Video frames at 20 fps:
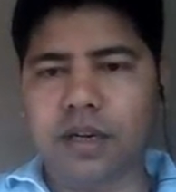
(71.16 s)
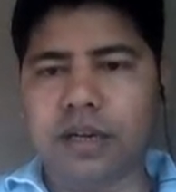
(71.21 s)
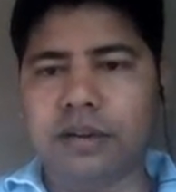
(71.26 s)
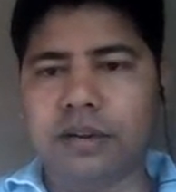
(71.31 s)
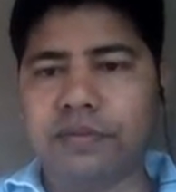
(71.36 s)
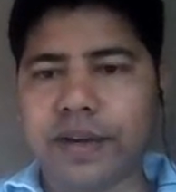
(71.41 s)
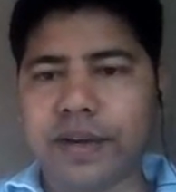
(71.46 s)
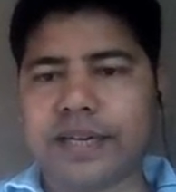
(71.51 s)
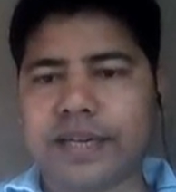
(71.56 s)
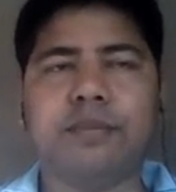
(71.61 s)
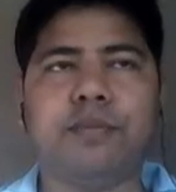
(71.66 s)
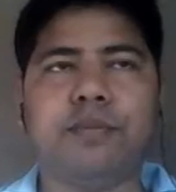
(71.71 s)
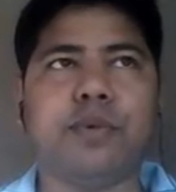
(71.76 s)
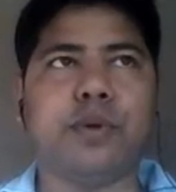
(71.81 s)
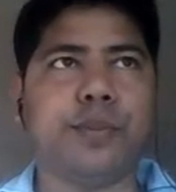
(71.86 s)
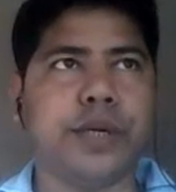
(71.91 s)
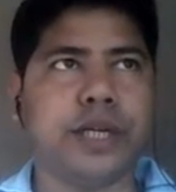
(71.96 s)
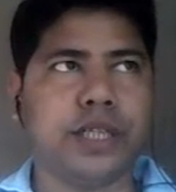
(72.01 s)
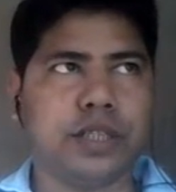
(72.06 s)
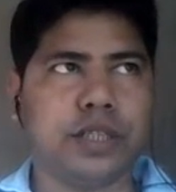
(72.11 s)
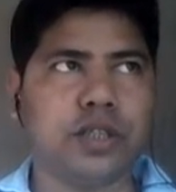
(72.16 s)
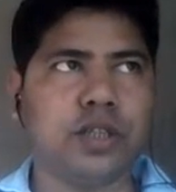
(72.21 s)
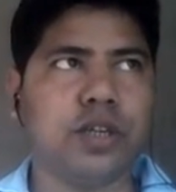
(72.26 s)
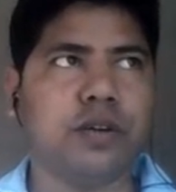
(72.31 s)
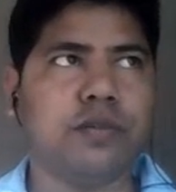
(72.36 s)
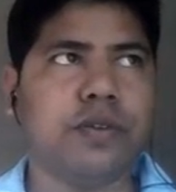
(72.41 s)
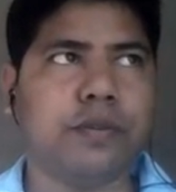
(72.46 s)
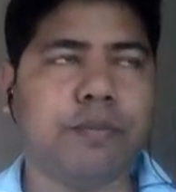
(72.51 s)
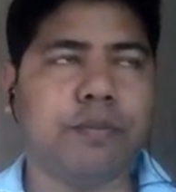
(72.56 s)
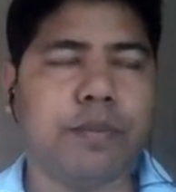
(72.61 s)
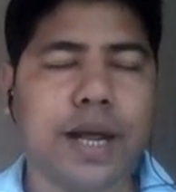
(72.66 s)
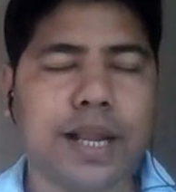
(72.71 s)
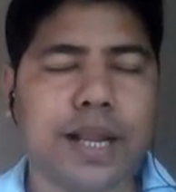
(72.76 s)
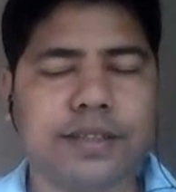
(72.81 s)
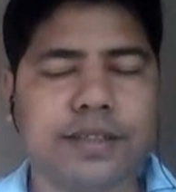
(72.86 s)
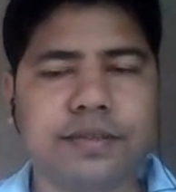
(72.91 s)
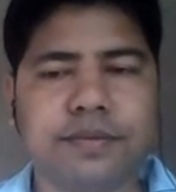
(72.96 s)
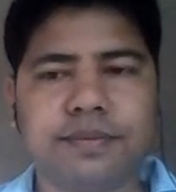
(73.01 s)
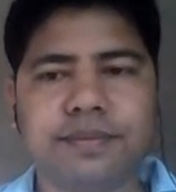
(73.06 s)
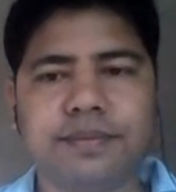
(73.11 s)
effective propagation of a
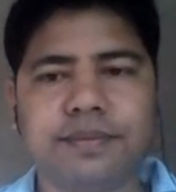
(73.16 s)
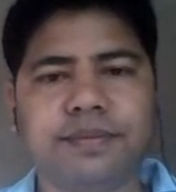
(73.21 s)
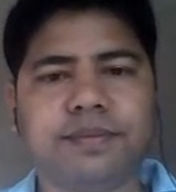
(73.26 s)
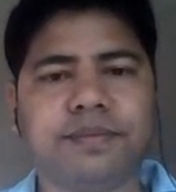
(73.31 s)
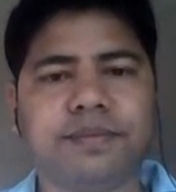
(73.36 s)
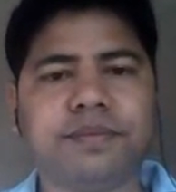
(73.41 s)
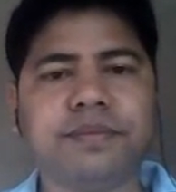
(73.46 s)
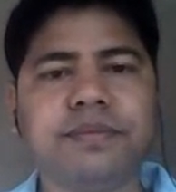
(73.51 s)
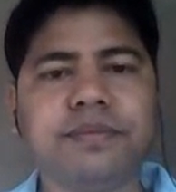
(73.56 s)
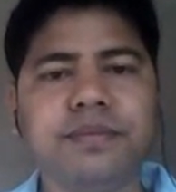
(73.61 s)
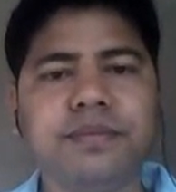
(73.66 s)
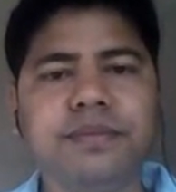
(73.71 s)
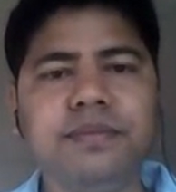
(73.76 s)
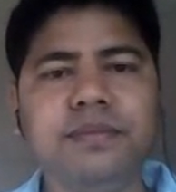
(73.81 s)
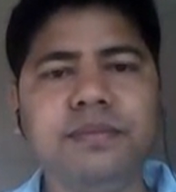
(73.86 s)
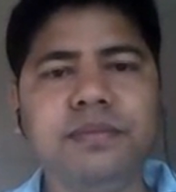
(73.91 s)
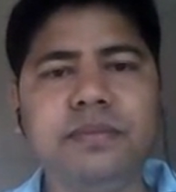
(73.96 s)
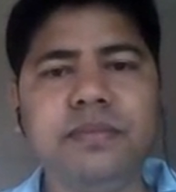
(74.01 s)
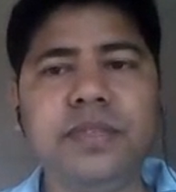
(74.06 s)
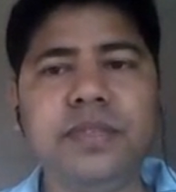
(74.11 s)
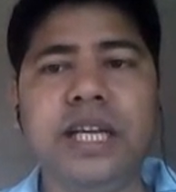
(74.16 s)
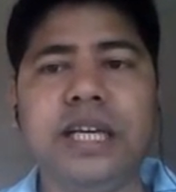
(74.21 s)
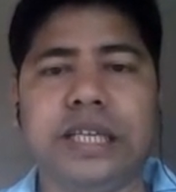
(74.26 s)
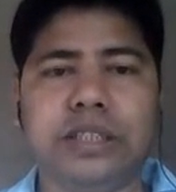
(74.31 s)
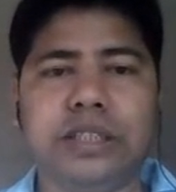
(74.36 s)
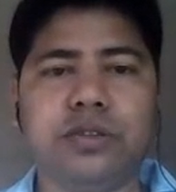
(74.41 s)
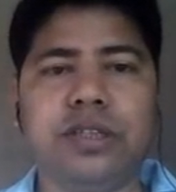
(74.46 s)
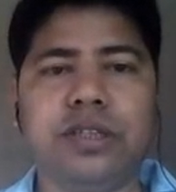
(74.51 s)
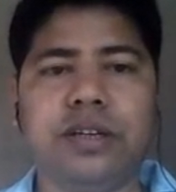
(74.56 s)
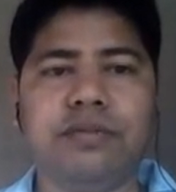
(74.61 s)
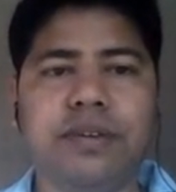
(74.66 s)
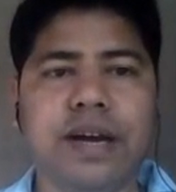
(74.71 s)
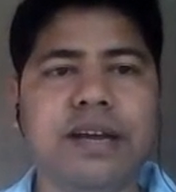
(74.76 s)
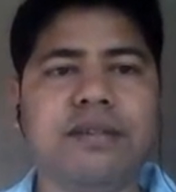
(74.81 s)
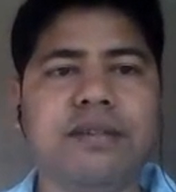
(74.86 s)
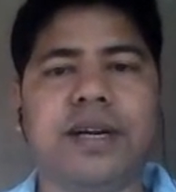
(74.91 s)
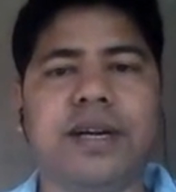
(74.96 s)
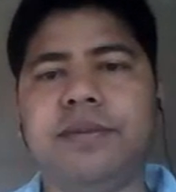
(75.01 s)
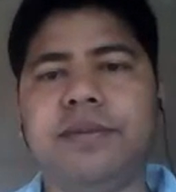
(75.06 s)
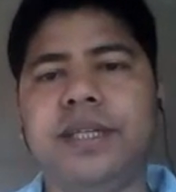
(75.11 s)
pulse into the
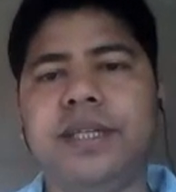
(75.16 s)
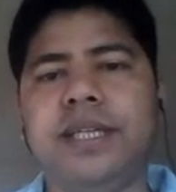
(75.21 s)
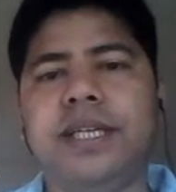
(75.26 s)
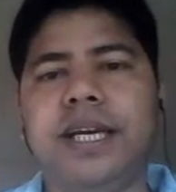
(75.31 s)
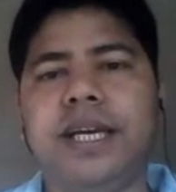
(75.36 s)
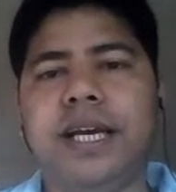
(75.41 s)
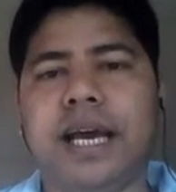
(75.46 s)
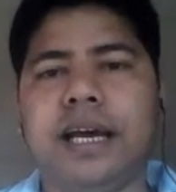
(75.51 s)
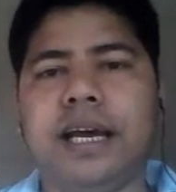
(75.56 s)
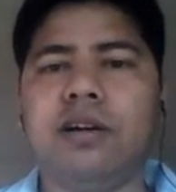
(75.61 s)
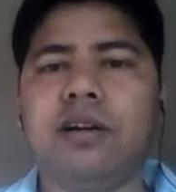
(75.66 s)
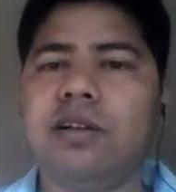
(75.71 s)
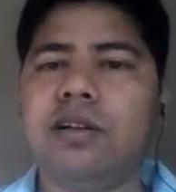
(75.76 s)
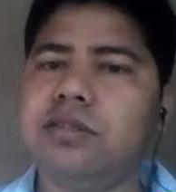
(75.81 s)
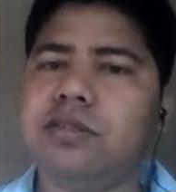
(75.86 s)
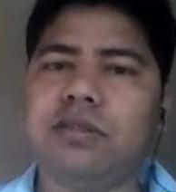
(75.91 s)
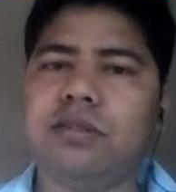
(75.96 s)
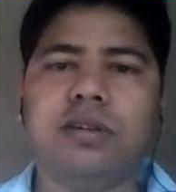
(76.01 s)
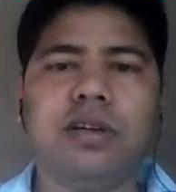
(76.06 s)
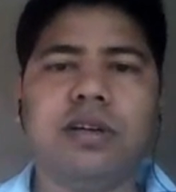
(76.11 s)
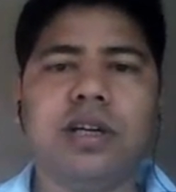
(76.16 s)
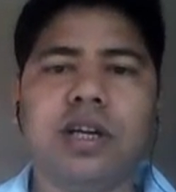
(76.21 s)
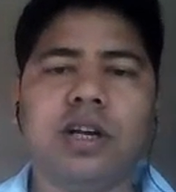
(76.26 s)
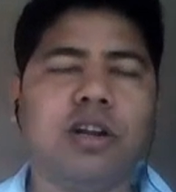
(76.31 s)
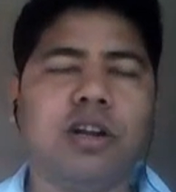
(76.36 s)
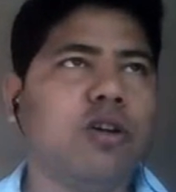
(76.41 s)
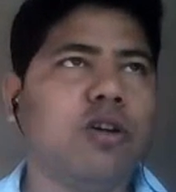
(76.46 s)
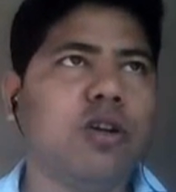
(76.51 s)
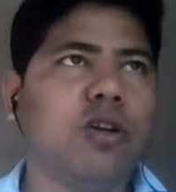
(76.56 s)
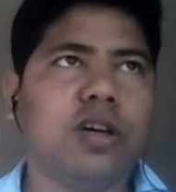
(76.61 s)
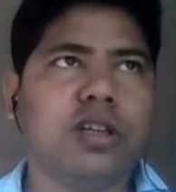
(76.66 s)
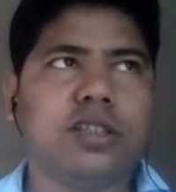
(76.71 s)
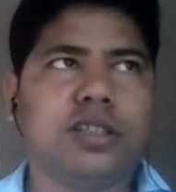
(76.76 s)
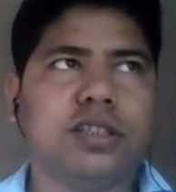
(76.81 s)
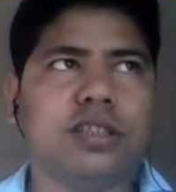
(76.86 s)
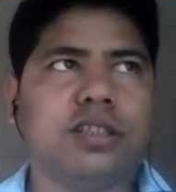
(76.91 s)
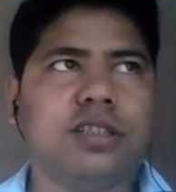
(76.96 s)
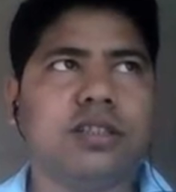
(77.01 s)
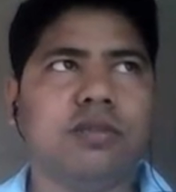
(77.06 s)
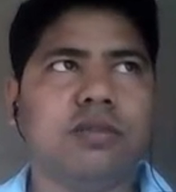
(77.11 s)
fiber, and also low
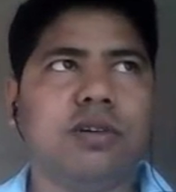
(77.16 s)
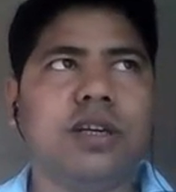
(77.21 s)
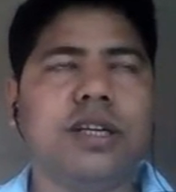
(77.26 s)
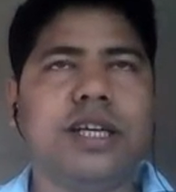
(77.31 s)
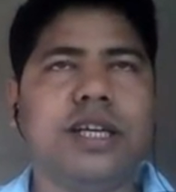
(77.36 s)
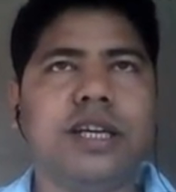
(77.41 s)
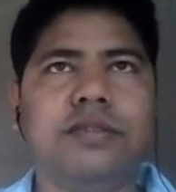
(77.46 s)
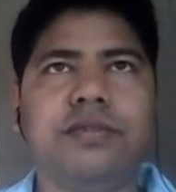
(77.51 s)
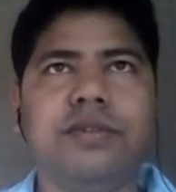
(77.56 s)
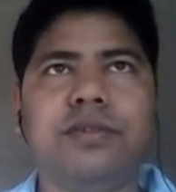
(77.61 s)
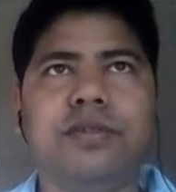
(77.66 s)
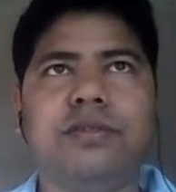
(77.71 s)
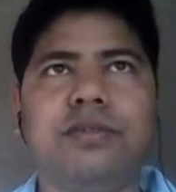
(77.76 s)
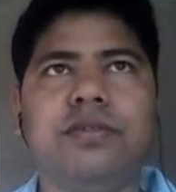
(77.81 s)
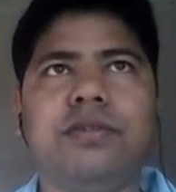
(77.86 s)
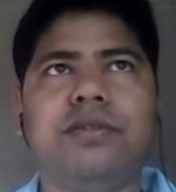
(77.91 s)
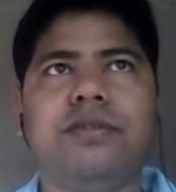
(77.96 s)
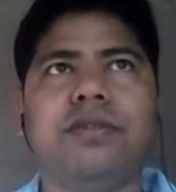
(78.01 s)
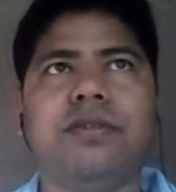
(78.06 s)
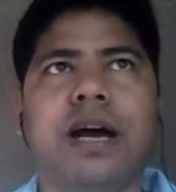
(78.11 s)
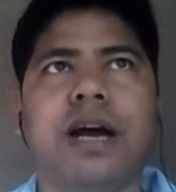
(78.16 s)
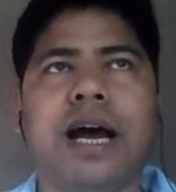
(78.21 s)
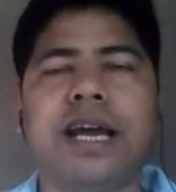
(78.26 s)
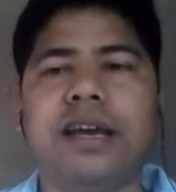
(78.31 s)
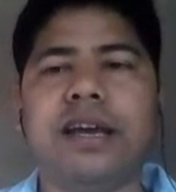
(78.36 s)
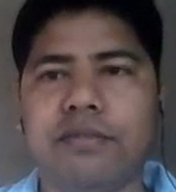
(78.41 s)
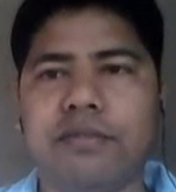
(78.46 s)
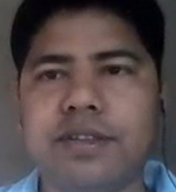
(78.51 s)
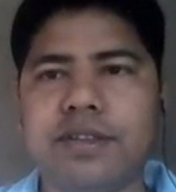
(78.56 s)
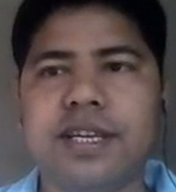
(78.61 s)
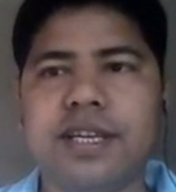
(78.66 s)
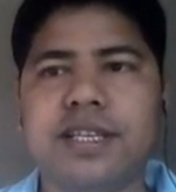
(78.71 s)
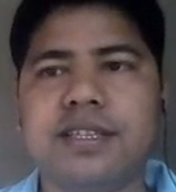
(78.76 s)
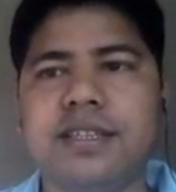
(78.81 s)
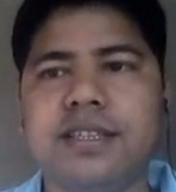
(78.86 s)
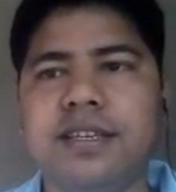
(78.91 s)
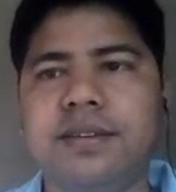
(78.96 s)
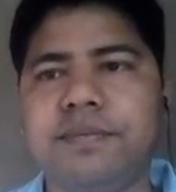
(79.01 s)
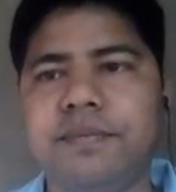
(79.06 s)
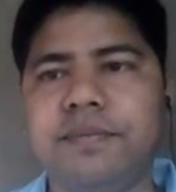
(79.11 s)
loss will give you high
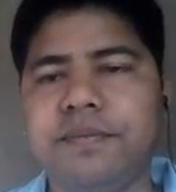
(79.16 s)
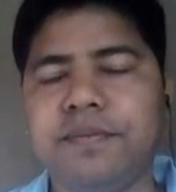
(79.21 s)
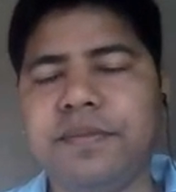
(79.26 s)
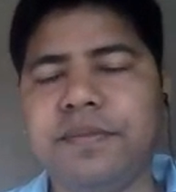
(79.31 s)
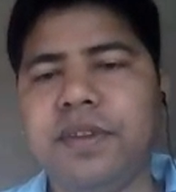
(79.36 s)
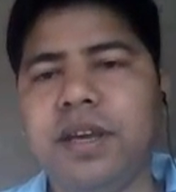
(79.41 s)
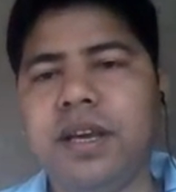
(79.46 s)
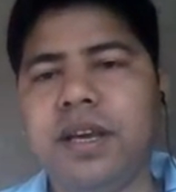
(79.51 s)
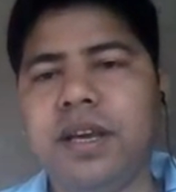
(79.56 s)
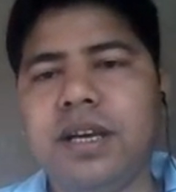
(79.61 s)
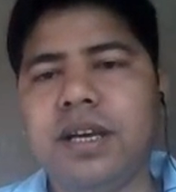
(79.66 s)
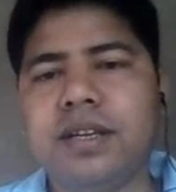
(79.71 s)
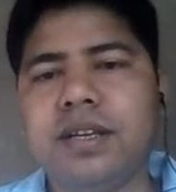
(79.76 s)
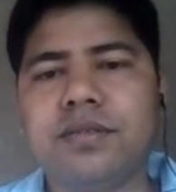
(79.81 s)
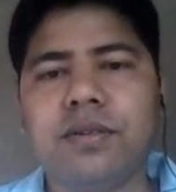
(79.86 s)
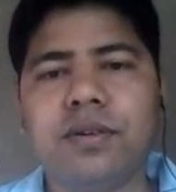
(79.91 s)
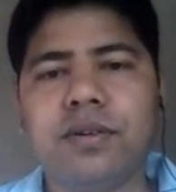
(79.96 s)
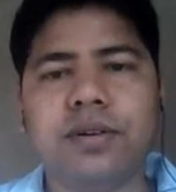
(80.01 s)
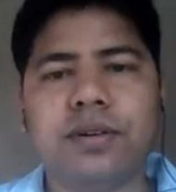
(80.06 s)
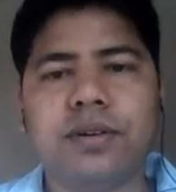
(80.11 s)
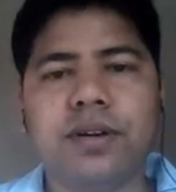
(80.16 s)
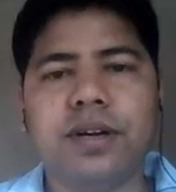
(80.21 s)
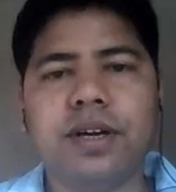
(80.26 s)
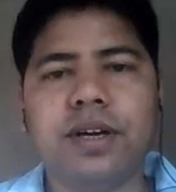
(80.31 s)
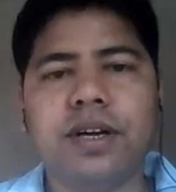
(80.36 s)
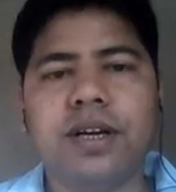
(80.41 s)
efficiency. So